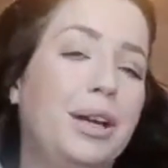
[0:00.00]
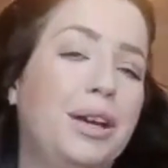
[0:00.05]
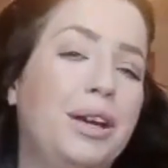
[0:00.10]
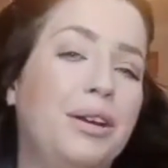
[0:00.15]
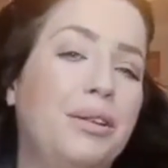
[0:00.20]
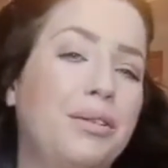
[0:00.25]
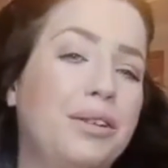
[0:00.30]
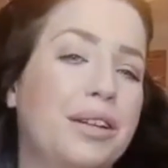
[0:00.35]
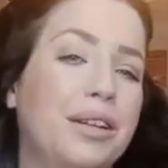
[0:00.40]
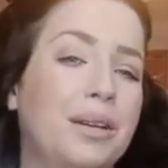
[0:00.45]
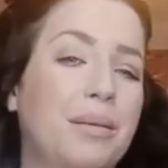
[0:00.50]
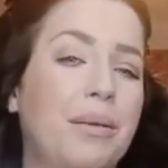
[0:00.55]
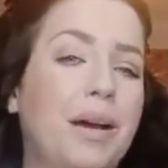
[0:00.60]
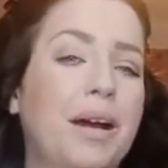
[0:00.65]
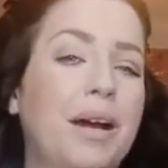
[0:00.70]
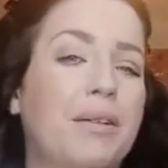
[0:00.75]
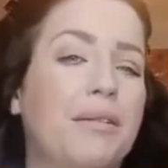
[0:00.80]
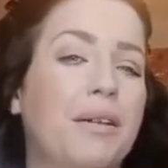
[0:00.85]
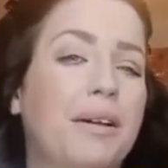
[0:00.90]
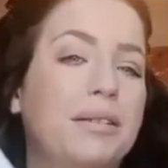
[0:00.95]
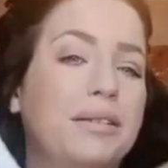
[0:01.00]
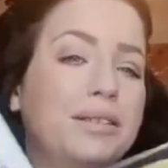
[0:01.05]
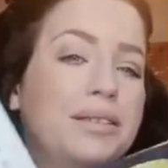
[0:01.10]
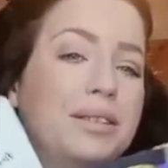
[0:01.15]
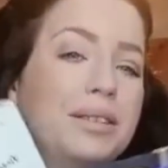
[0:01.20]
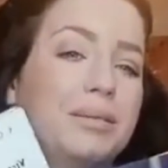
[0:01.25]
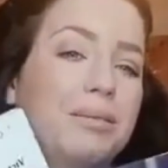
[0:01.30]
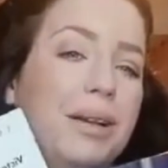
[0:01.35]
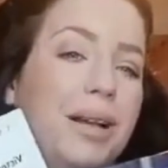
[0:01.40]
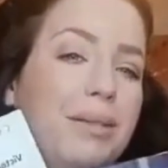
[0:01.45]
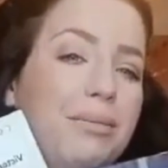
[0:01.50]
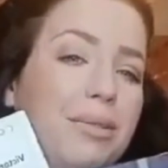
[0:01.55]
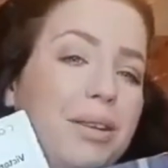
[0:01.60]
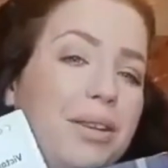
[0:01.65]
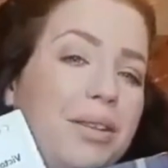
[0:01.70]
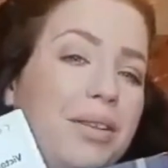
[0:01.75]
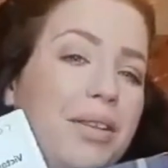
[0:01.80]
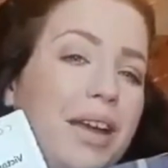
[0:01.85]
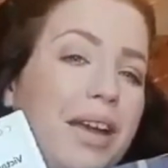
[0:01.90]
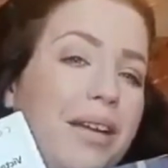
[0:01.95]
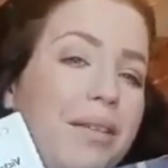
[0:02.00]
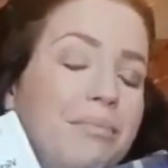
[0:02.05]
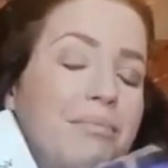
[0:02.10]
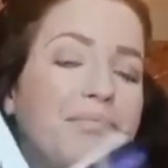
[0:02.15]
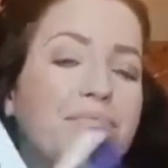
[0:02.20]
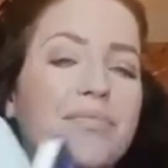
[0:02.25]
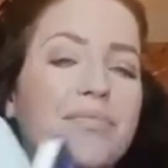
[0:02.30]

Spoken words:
cute in the background as well, wouldn't they?